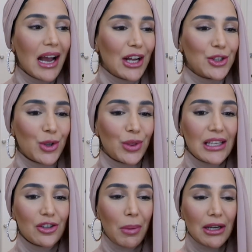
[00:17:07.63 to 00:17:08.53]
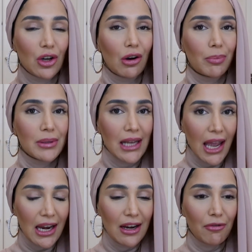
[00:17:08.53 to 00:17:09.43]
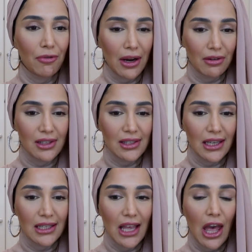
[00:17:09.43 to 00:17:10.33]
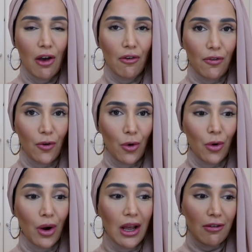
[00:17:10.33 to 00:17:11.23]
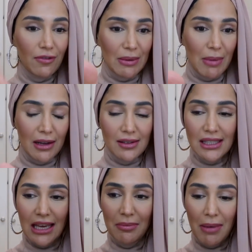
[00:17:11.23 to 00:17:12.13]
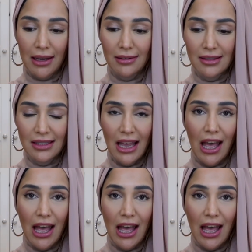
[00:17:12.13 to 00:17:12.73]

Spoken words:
And so these are my top 10 fragrances for females and males.